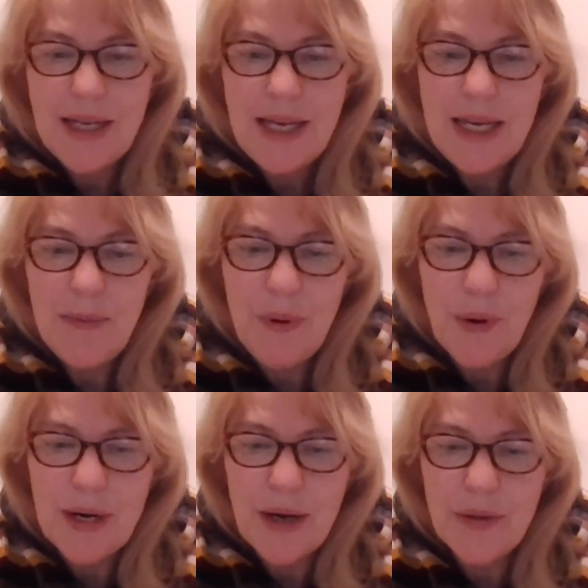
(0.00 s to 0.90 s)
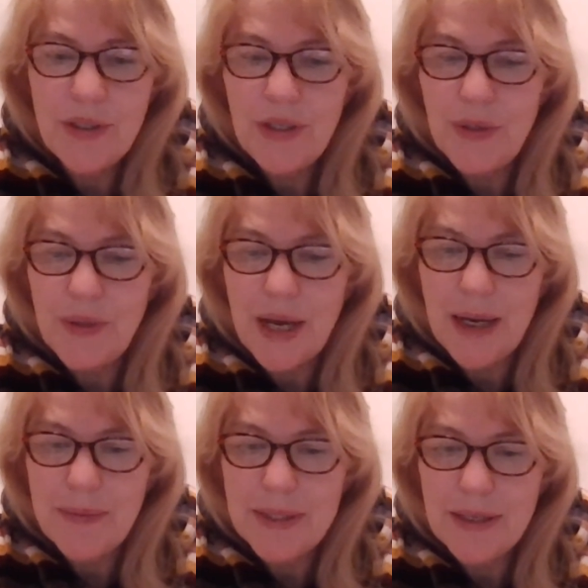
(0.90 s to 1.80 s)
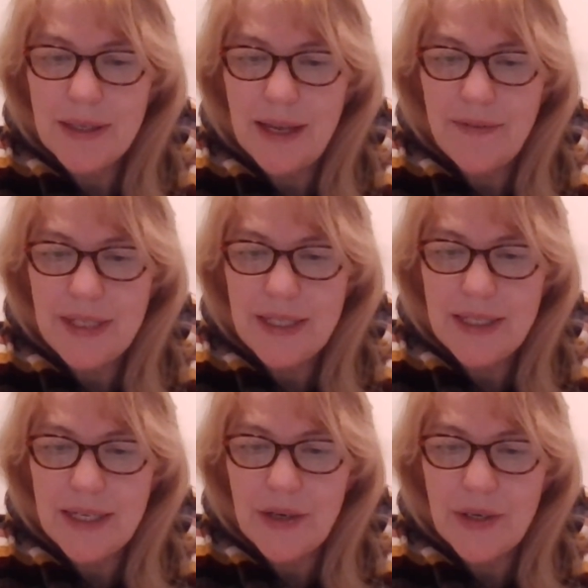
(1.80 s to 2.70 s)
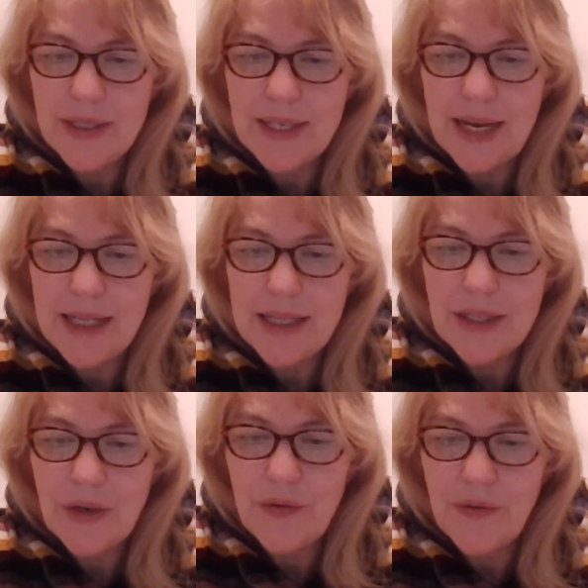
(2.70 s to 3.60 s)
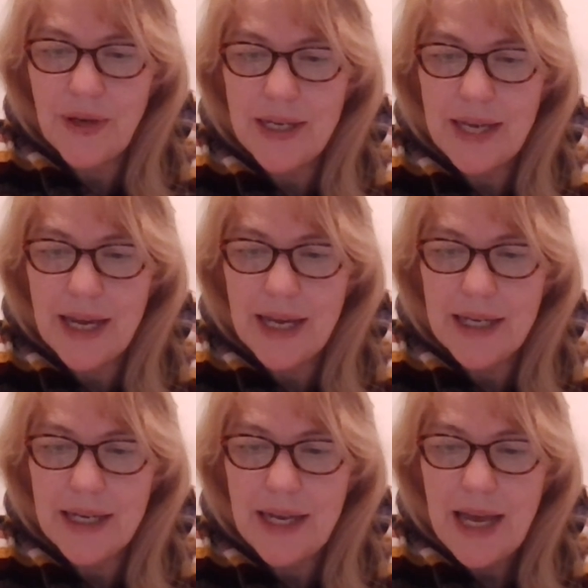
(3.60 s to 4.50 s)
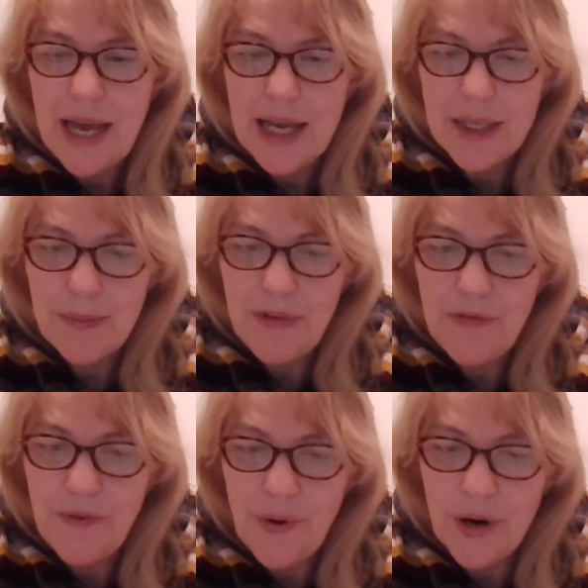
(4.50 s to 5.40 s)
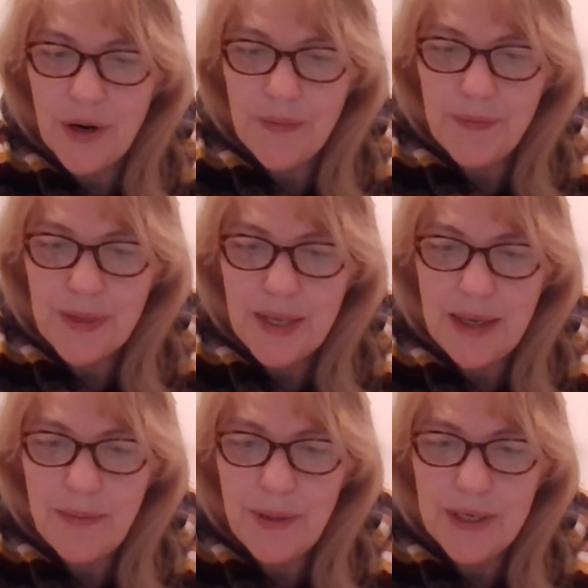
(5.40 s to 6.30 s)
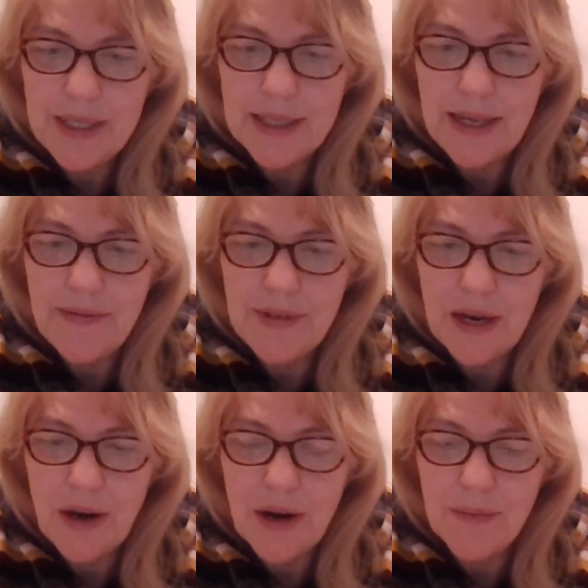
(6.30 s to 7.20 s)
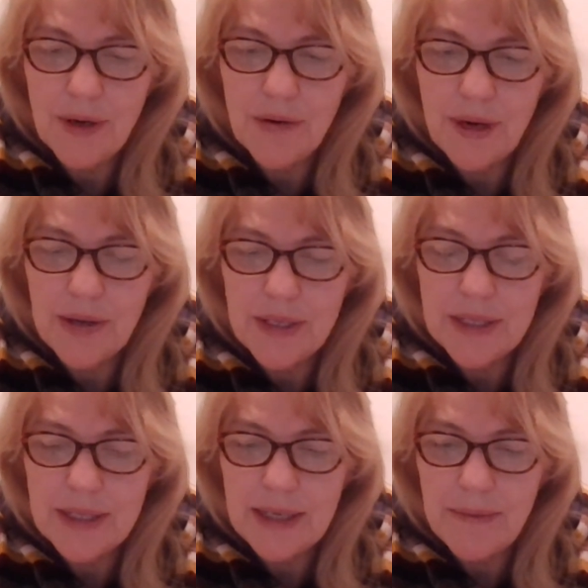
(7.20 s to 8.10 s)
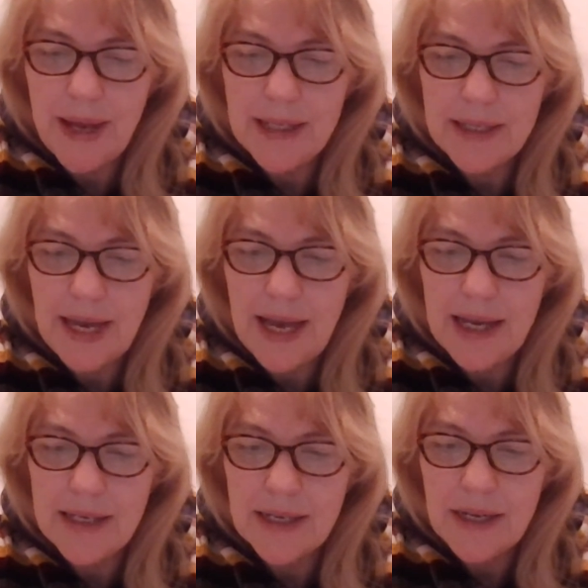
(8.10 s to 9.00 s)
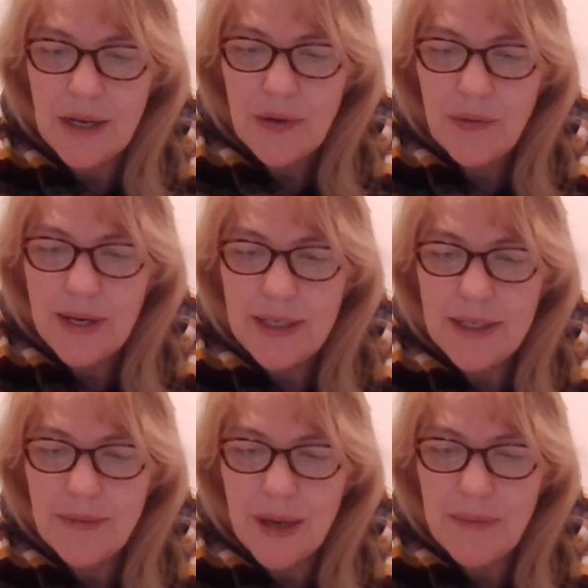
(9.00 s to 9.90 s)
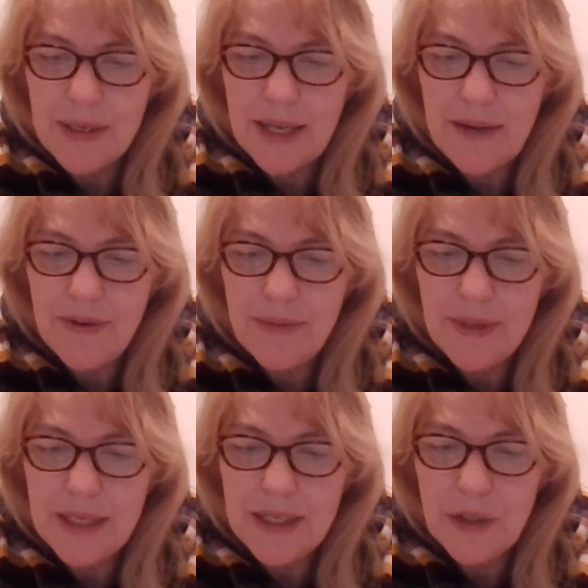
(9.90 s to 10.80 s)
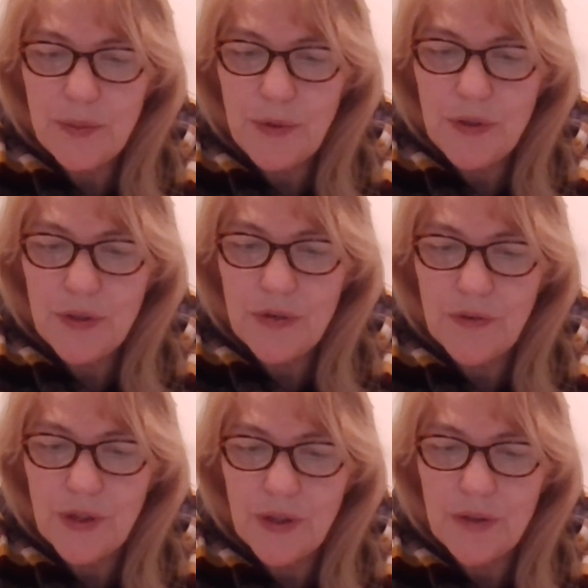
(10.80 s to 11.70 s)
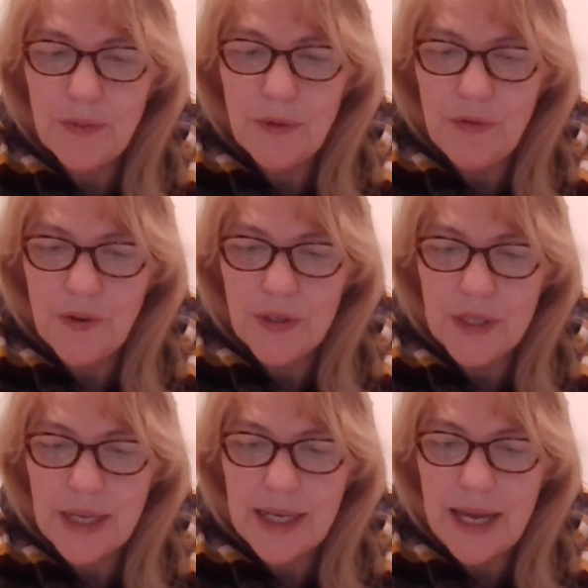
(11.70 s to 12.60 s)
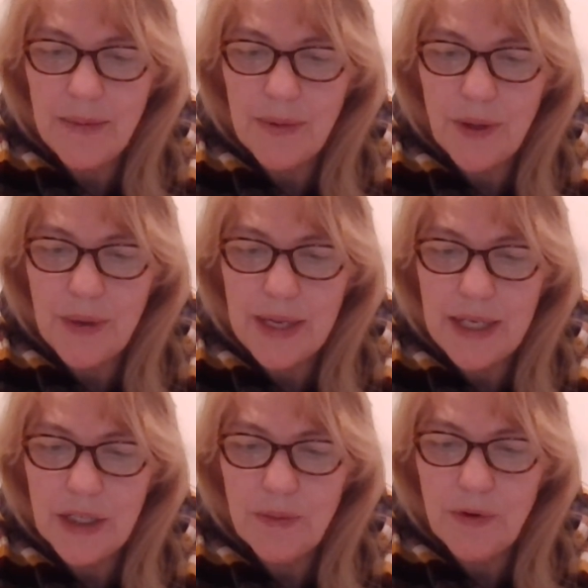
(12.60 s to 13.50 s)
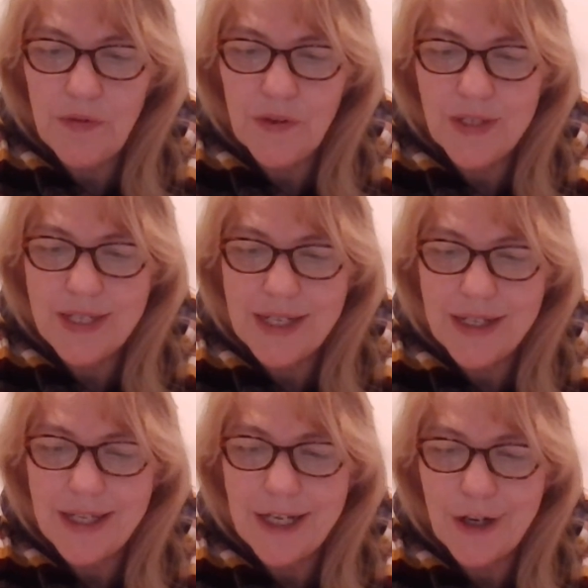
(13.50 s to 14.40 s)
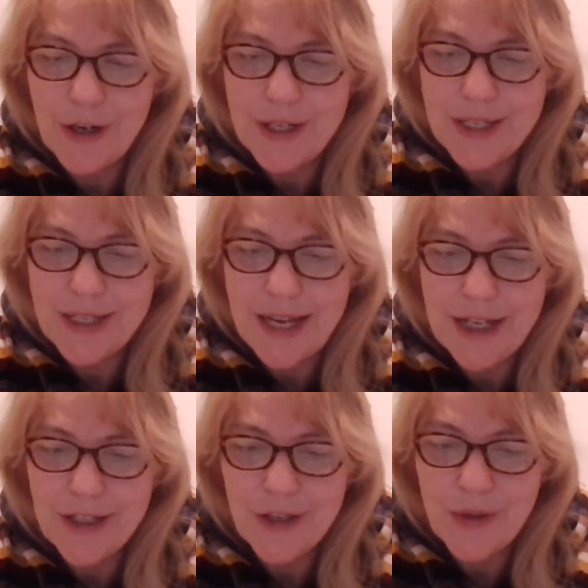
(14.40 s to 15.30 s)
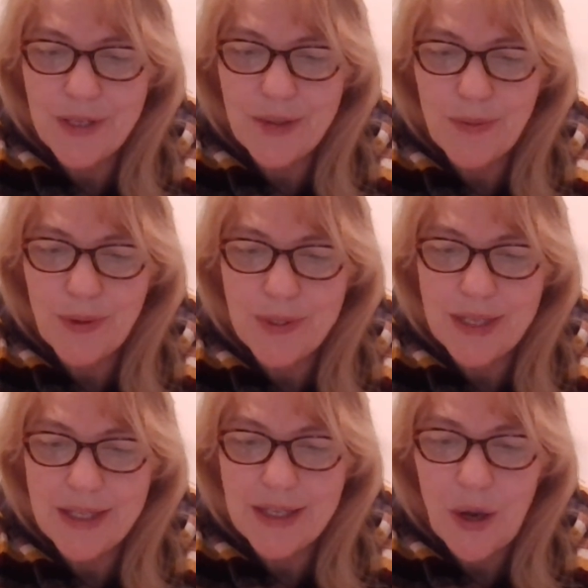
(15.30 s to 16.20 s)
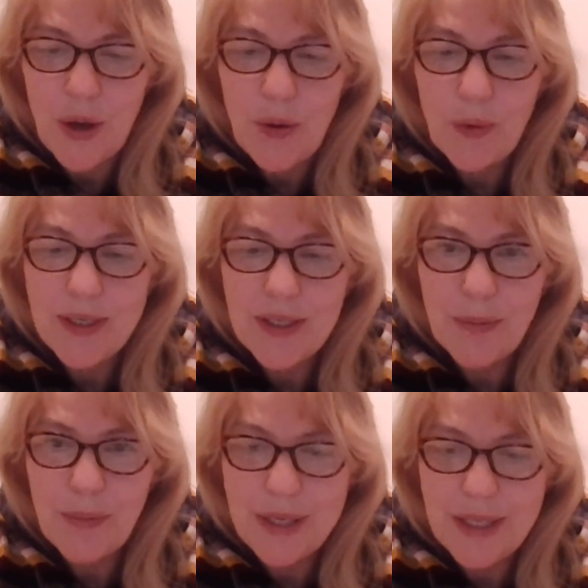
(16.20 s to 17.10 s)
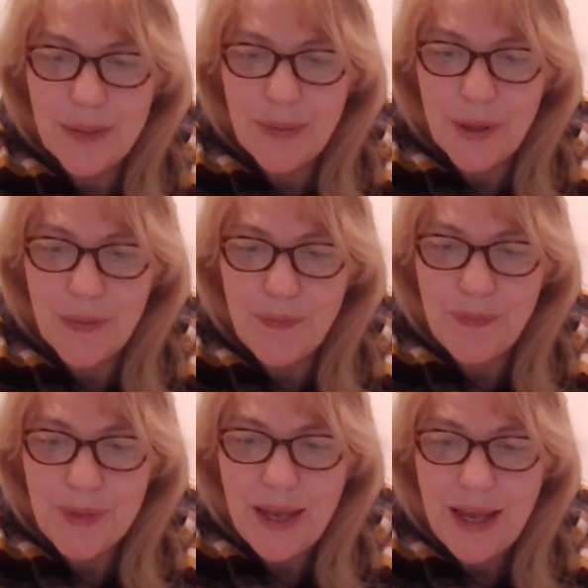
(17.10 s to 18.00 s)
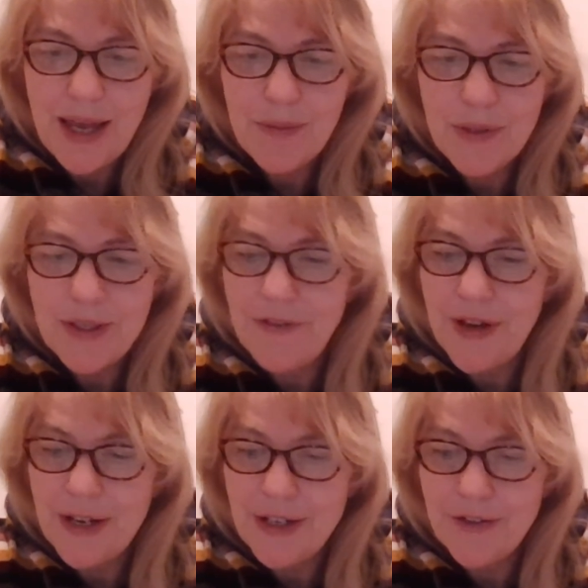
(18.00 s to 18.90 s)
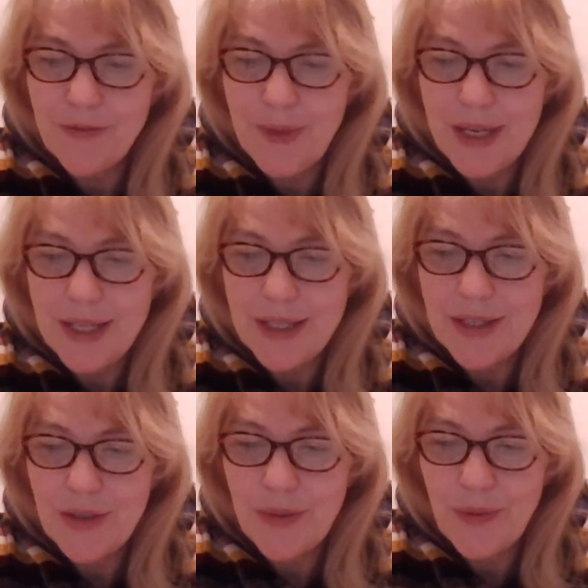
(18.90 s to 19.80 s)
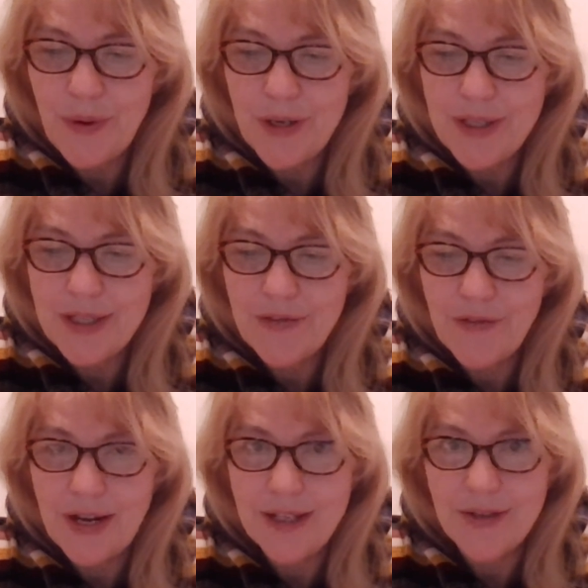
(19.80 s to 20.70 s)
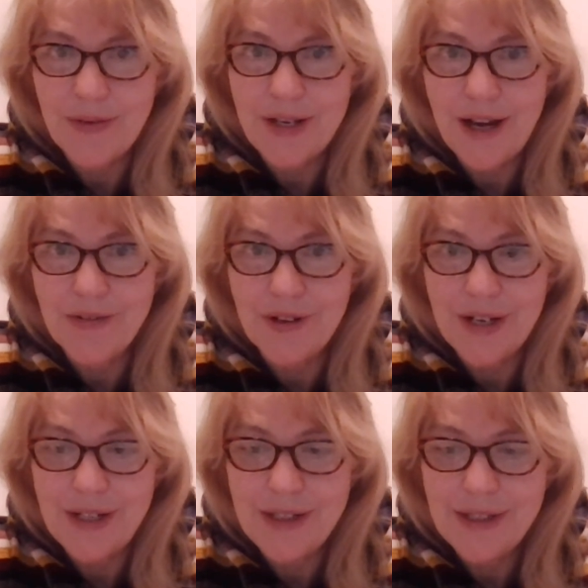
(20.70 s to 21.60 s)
He poured out 2 cups, left his dinner, and sat at the sofa again. As before, he put his left arm around the sick man's head, raised him up, and gave him tea in spoonfuls, again blowing each spoonful steadily and earnestly, as though this process was the principal and most effective means towards his friend's recovery.